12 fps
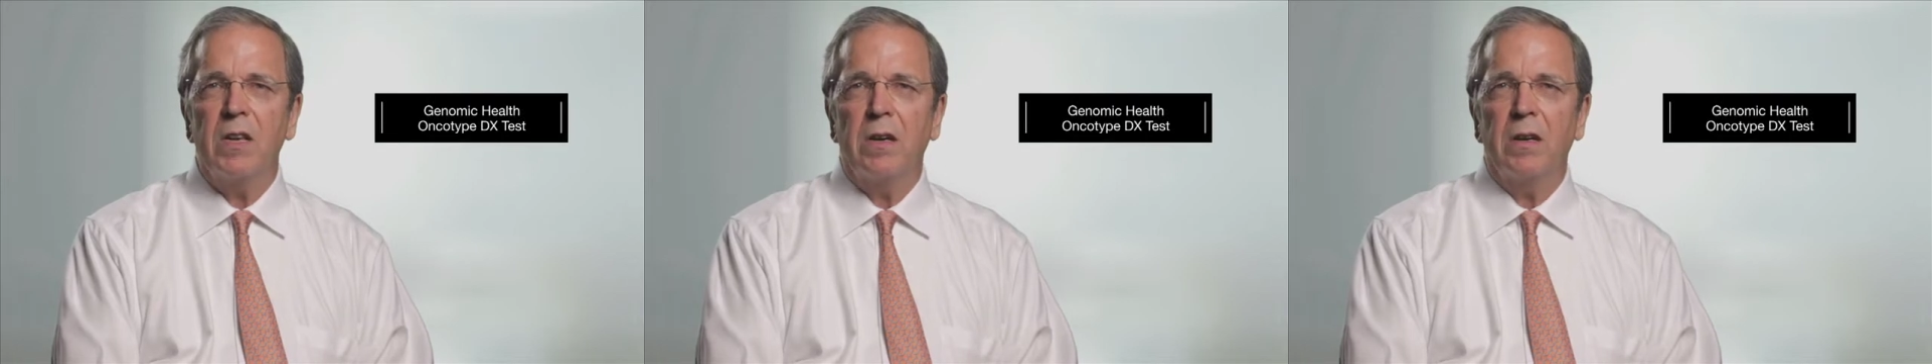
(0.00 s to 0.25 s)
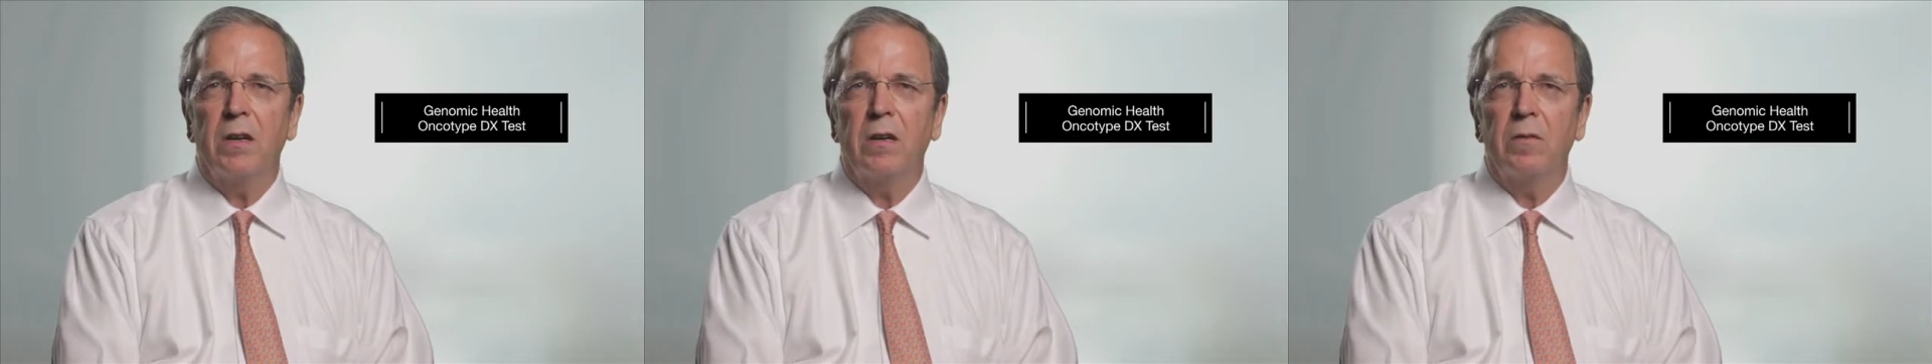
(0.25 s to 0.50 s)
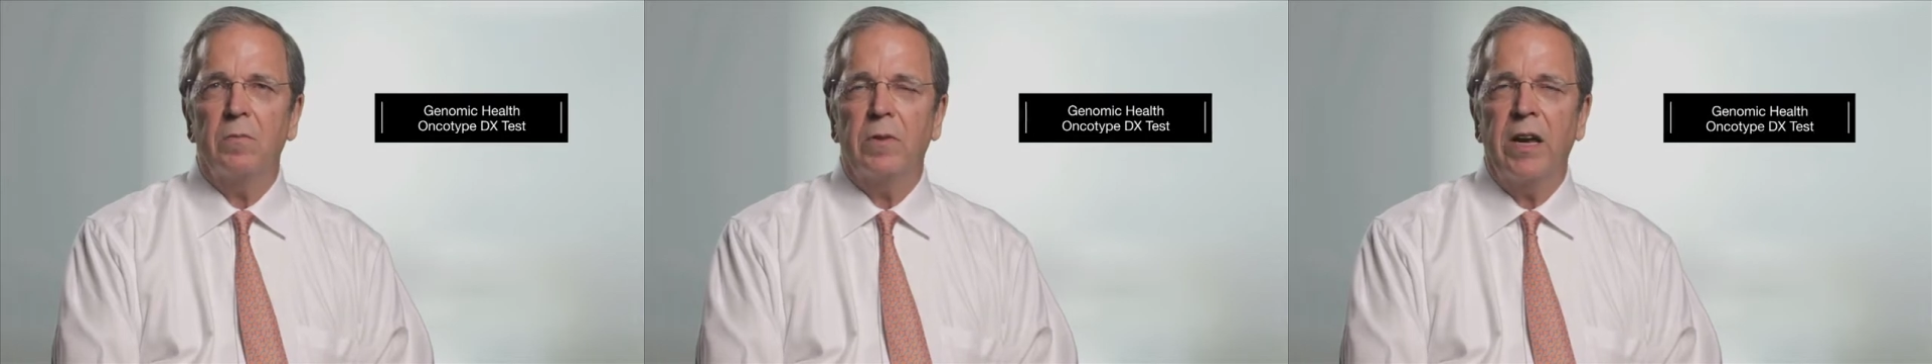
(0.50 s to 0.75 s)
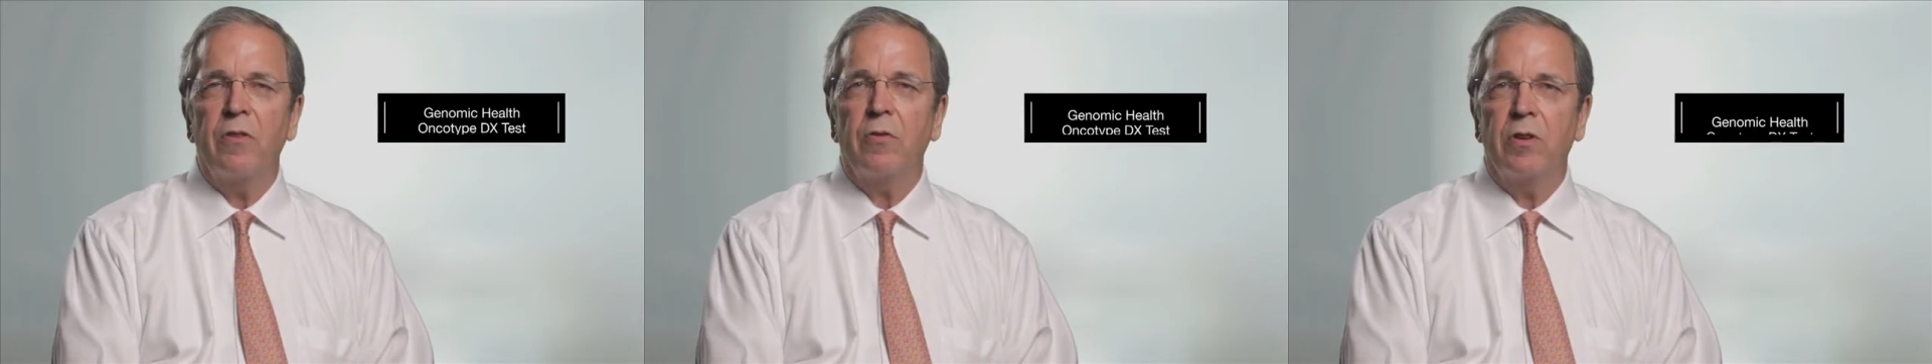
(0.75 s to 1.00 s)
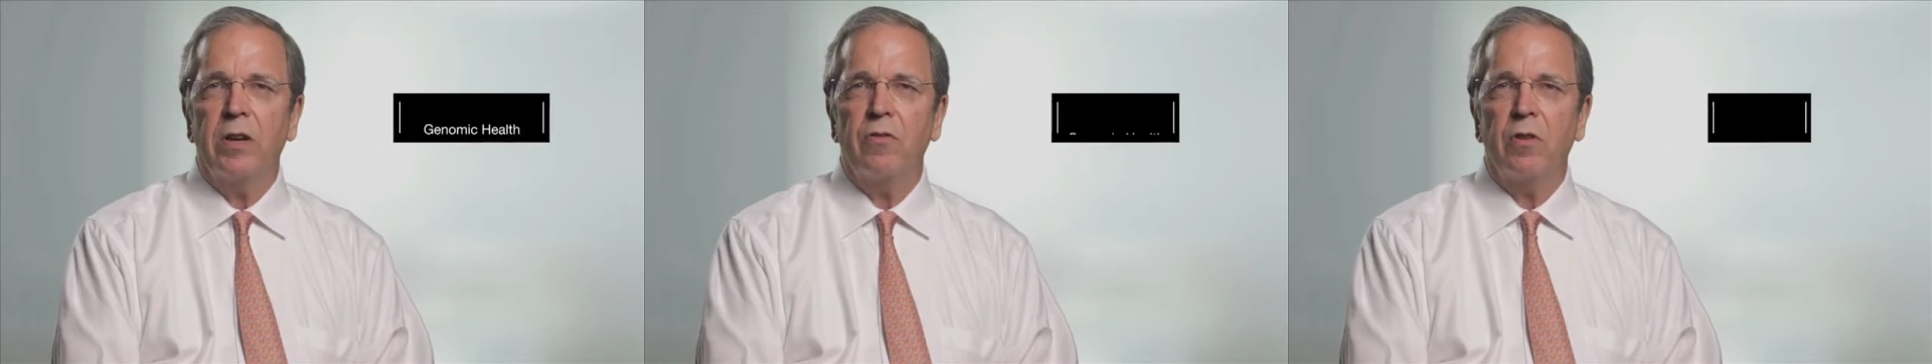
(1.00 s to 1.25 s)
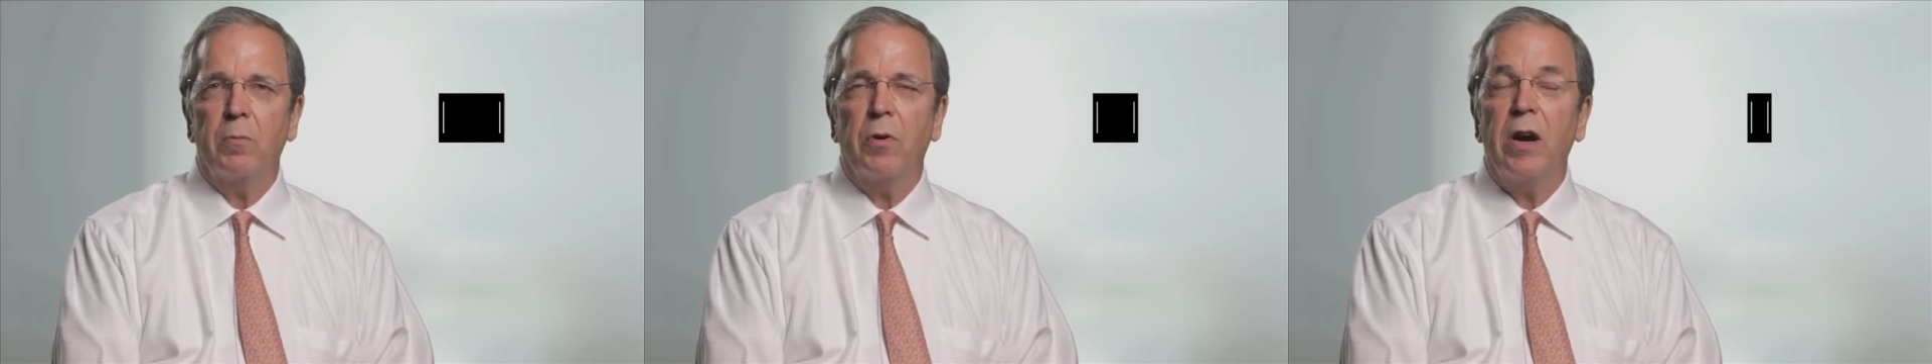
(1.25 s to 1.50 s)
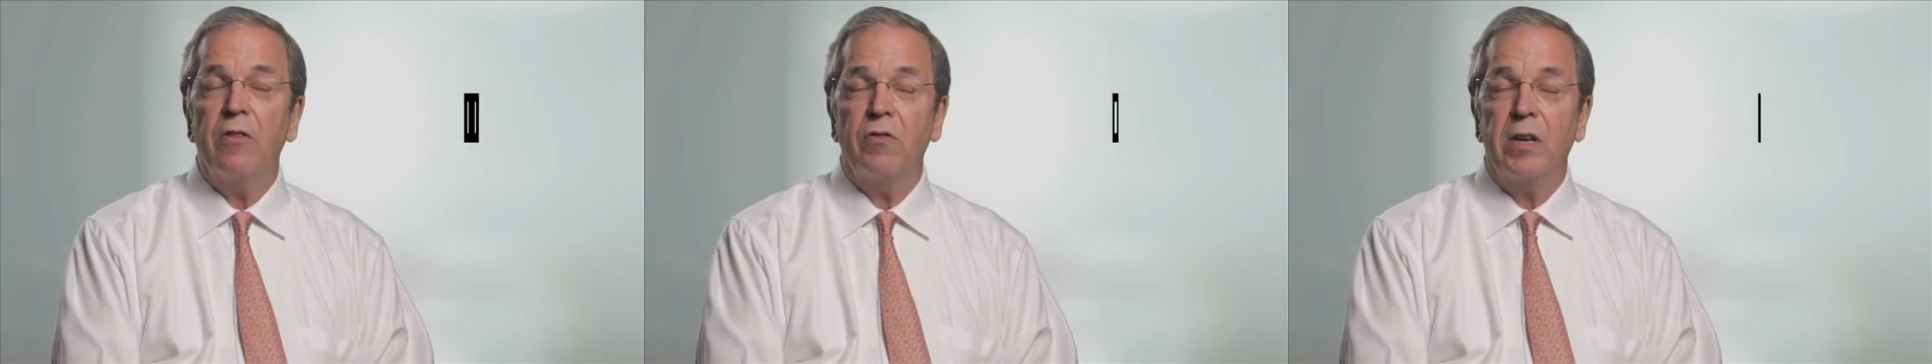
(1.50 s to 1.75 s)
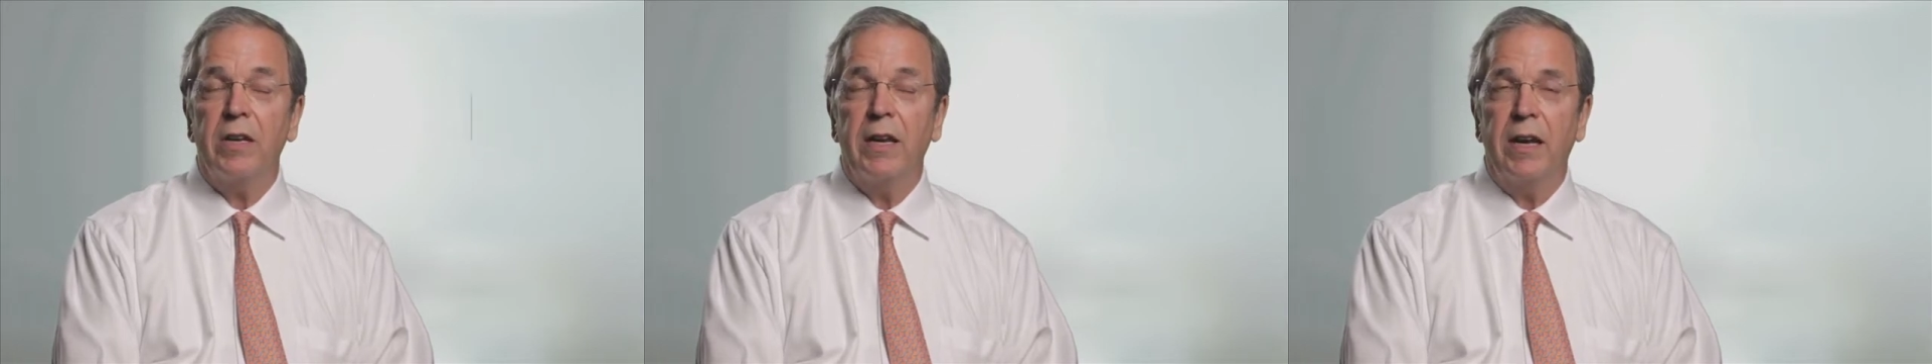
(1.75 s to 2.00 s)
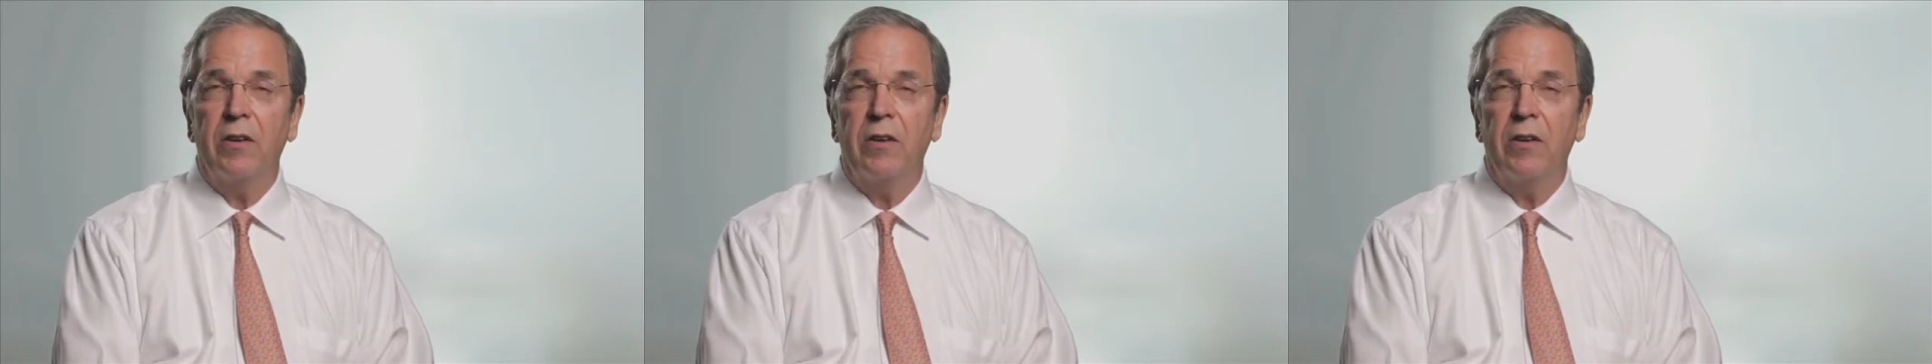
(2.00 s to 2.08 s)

a cancer test on prostate